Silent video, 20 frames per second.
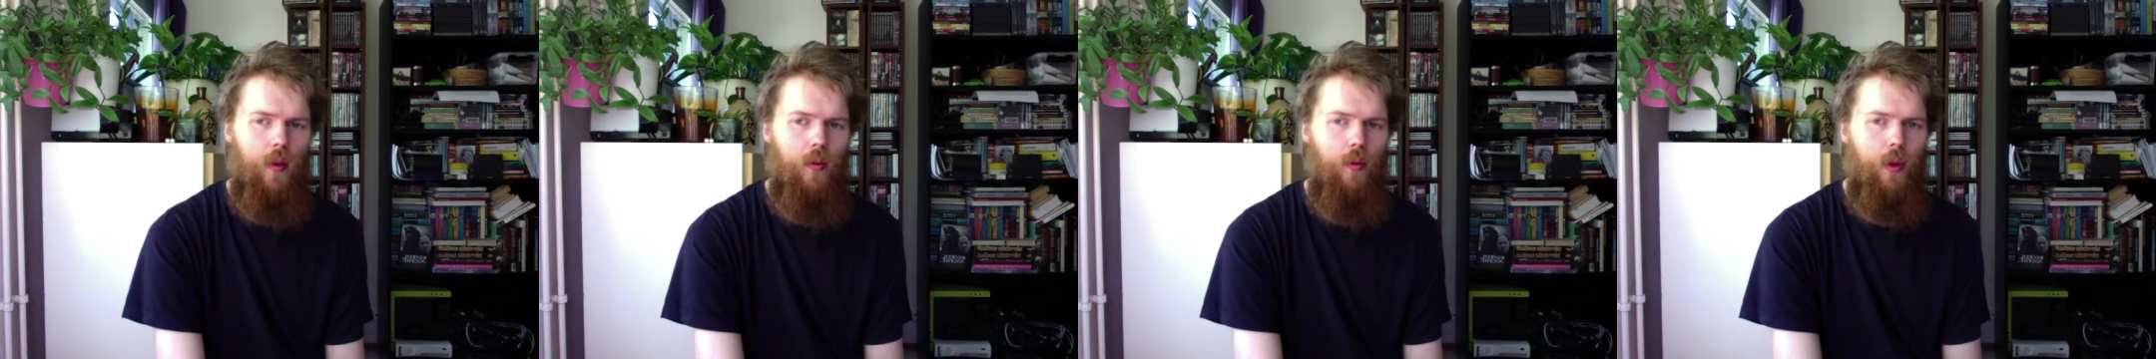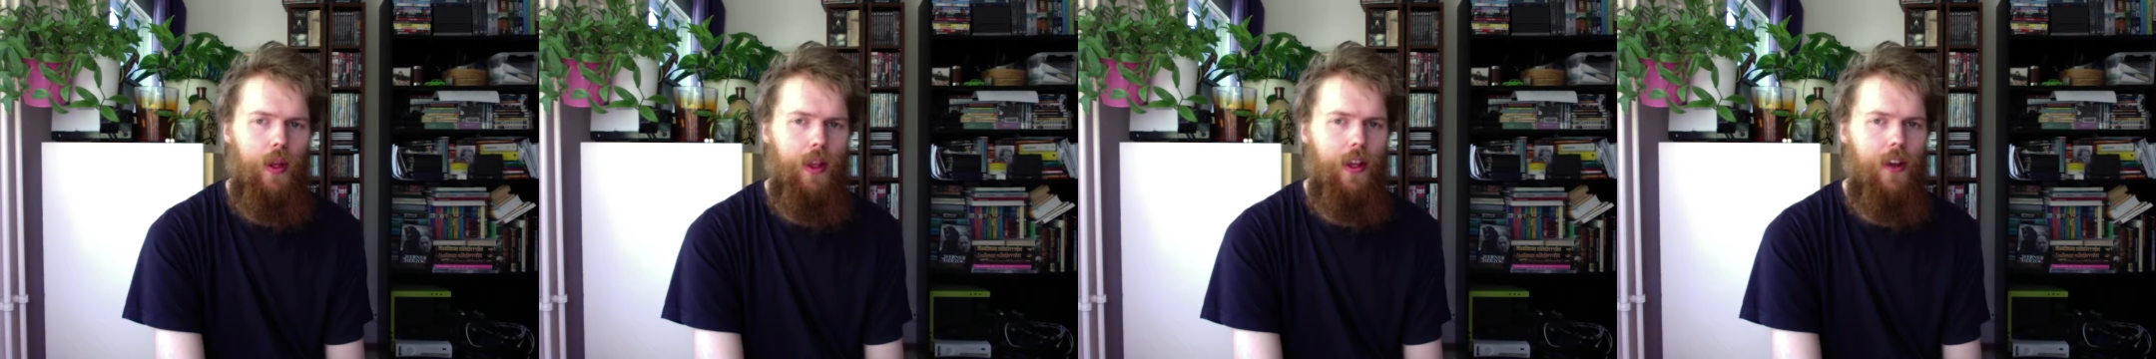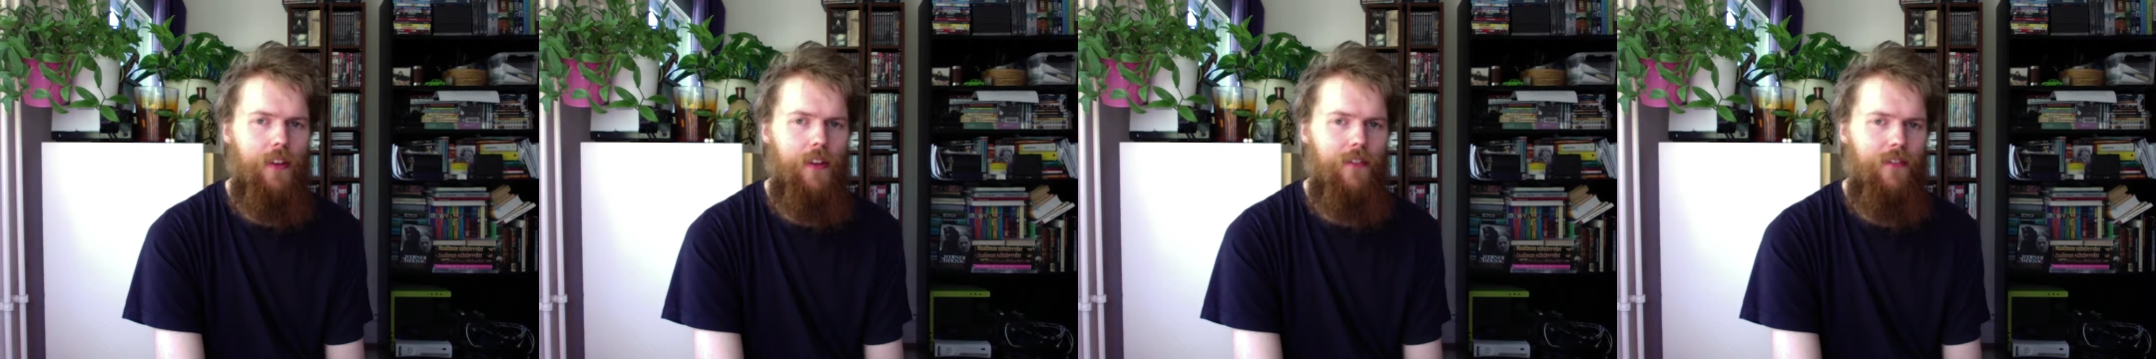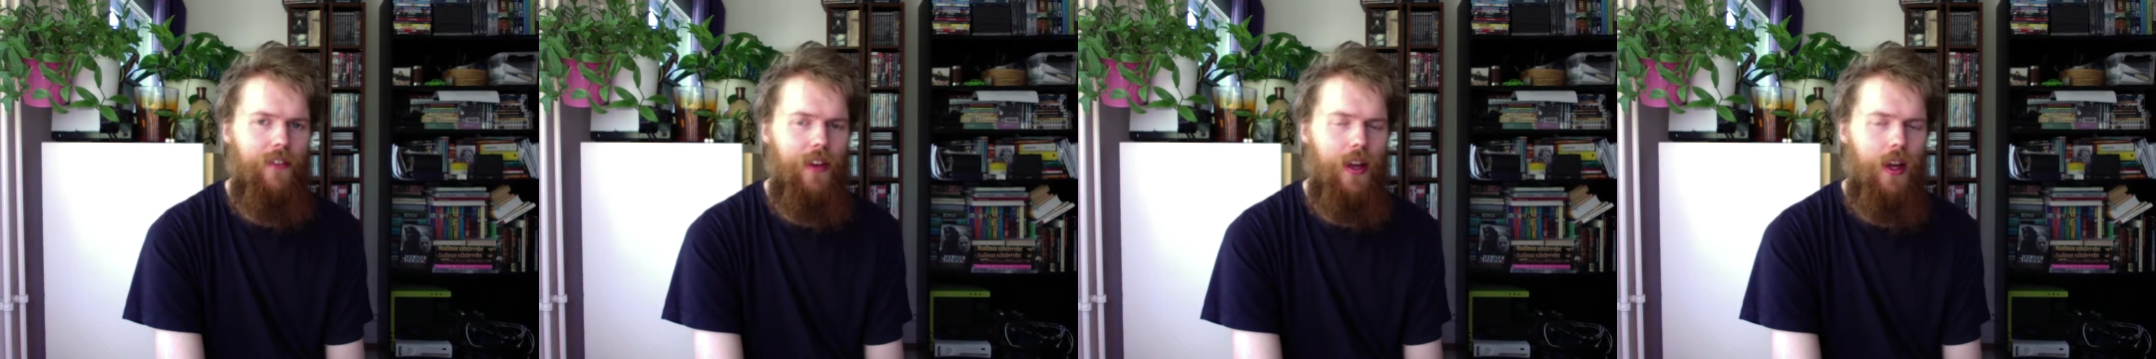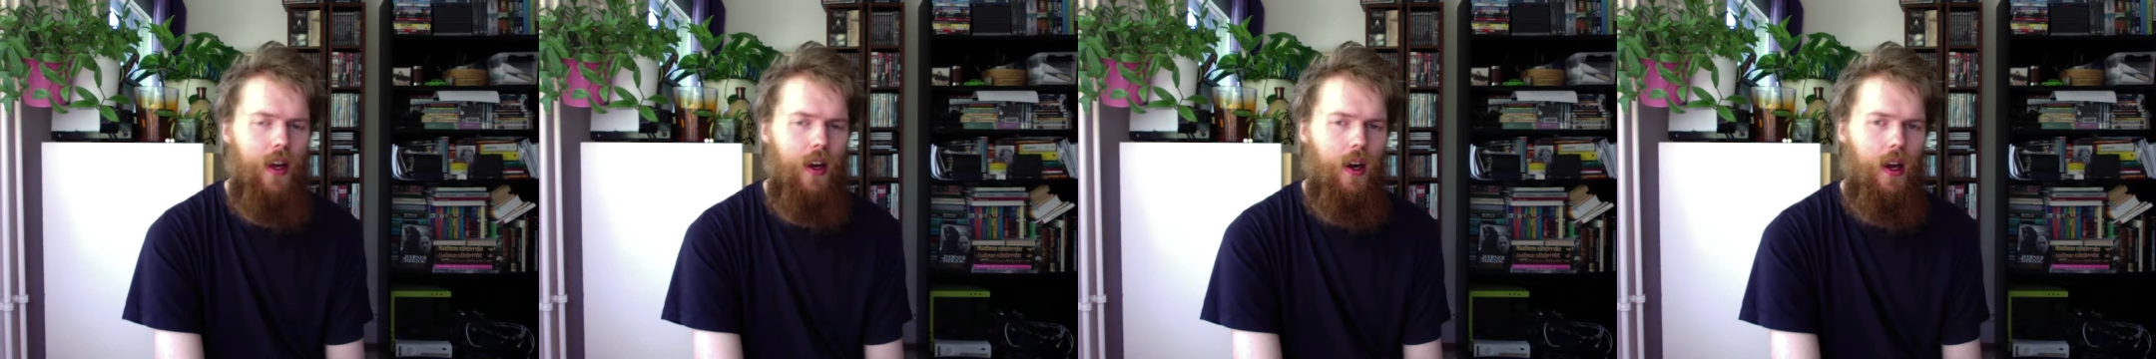when they
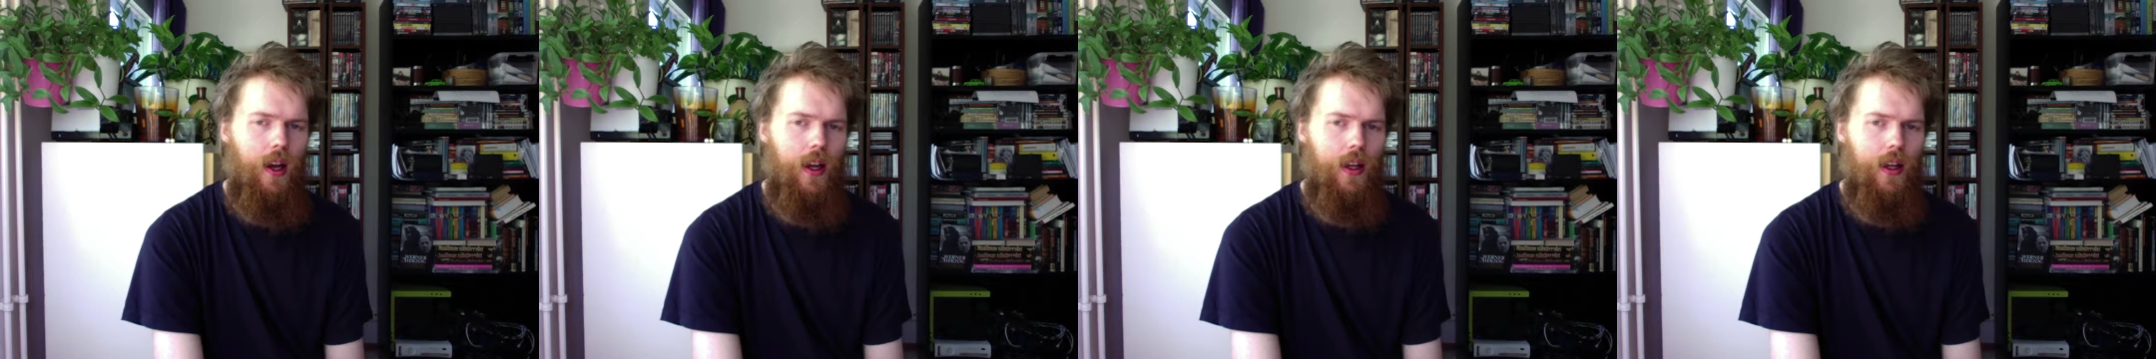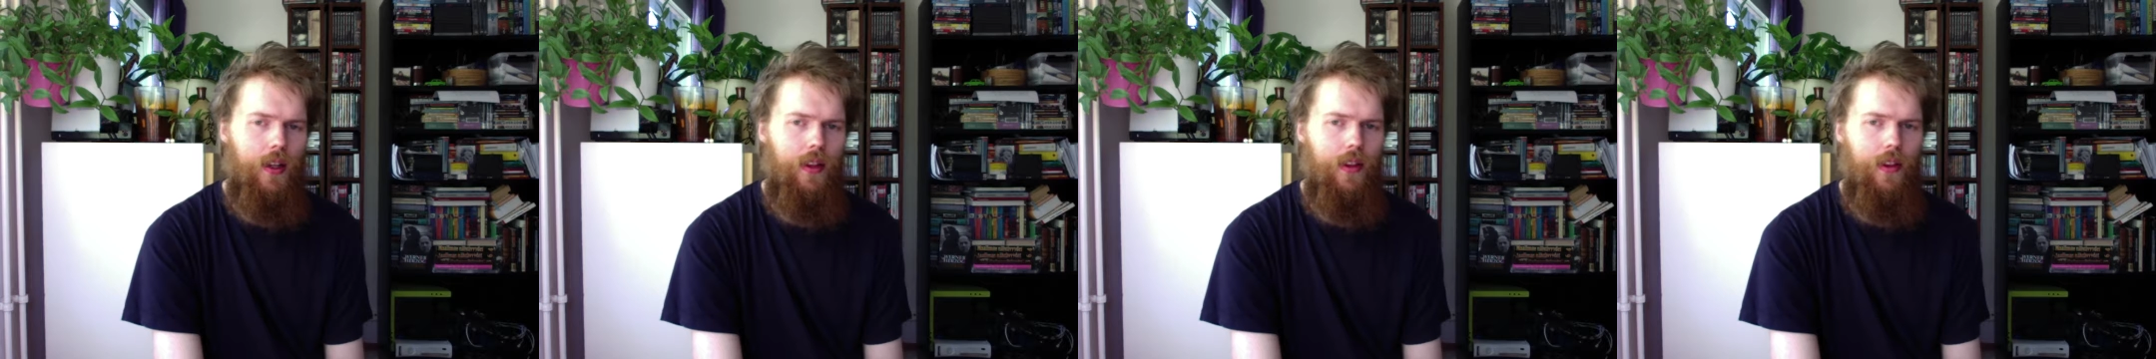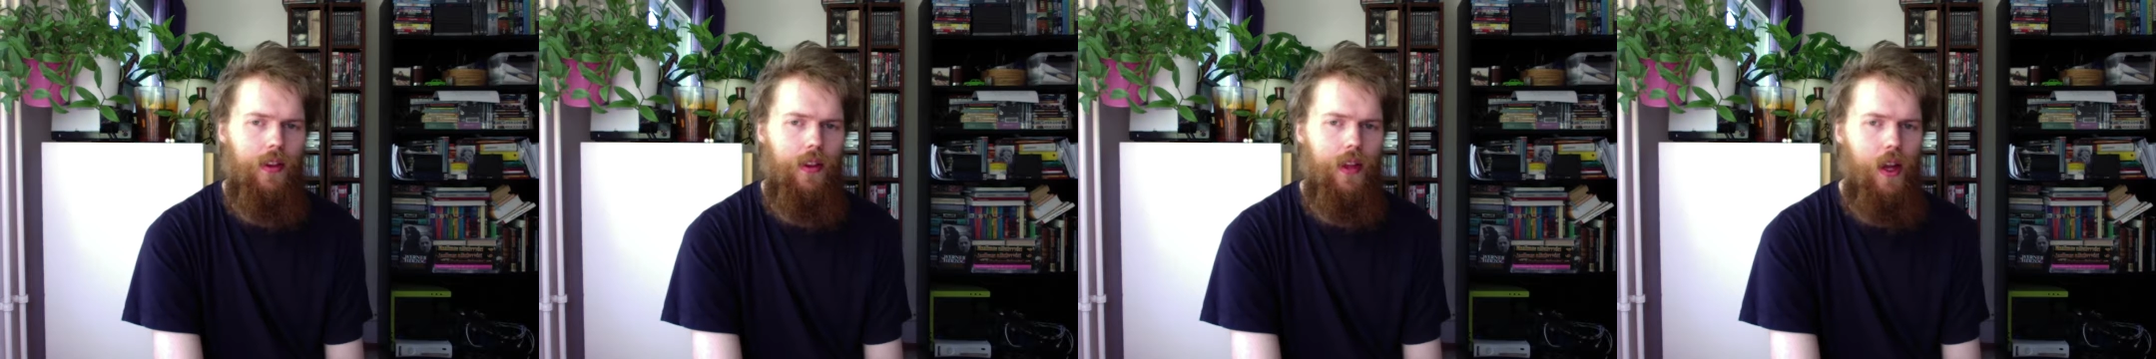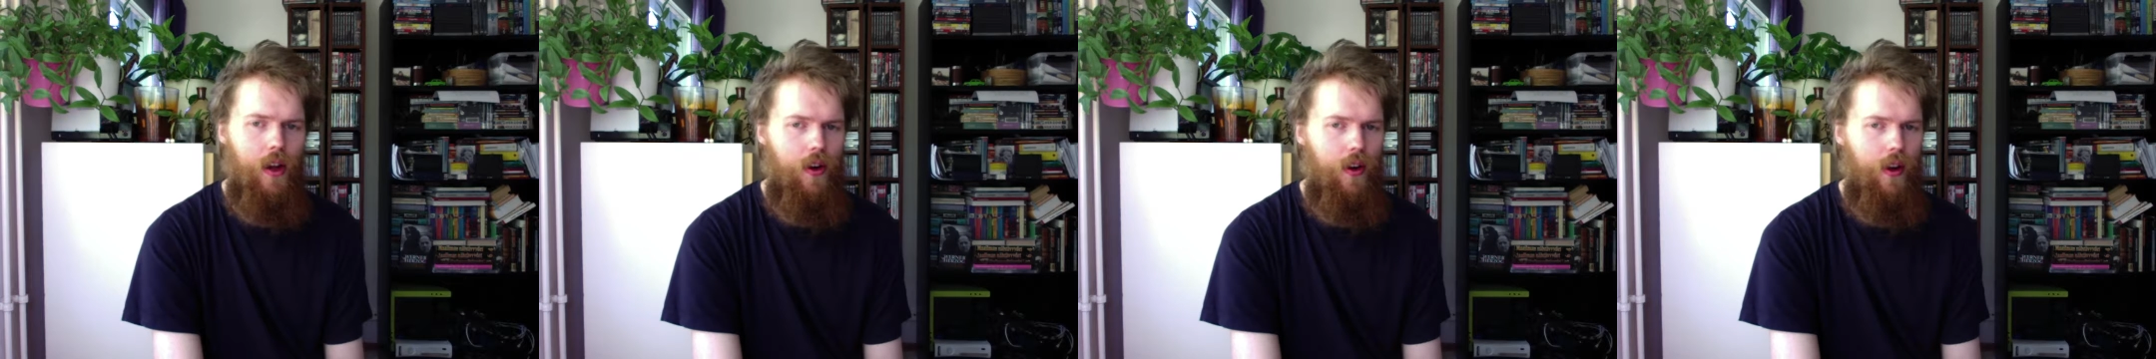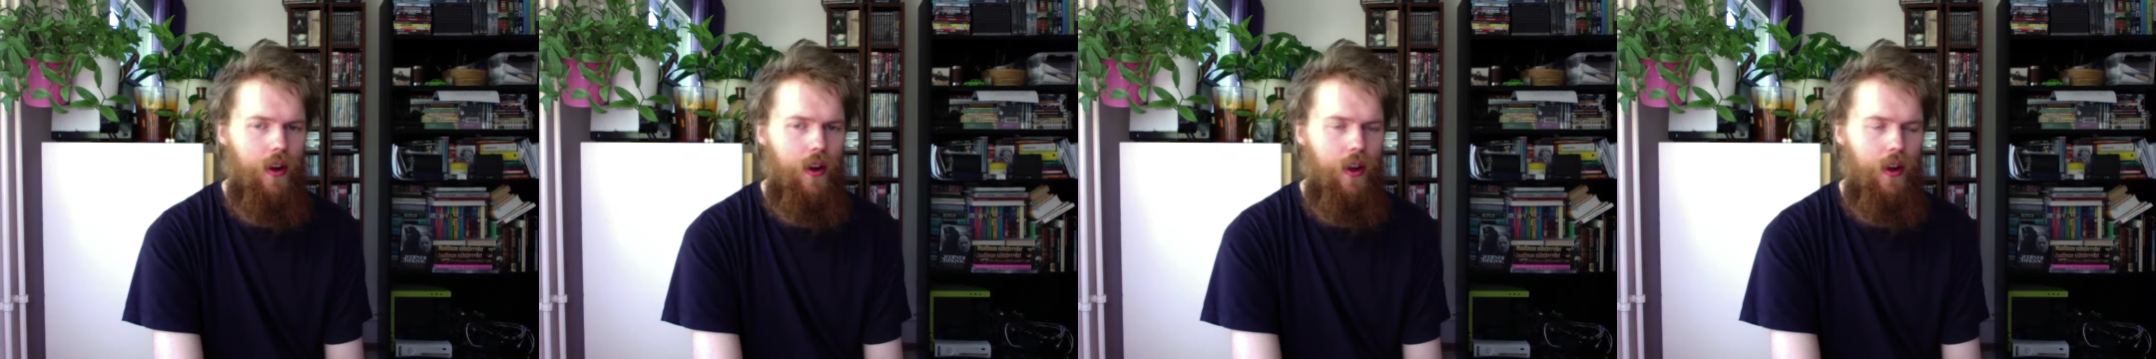feel like
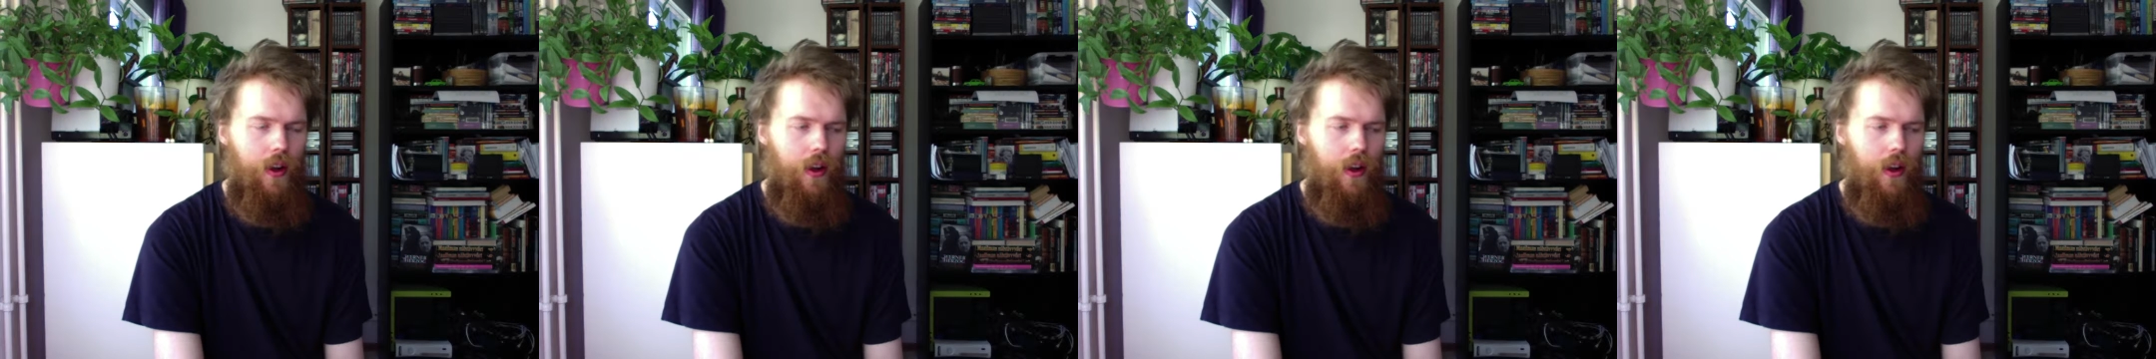the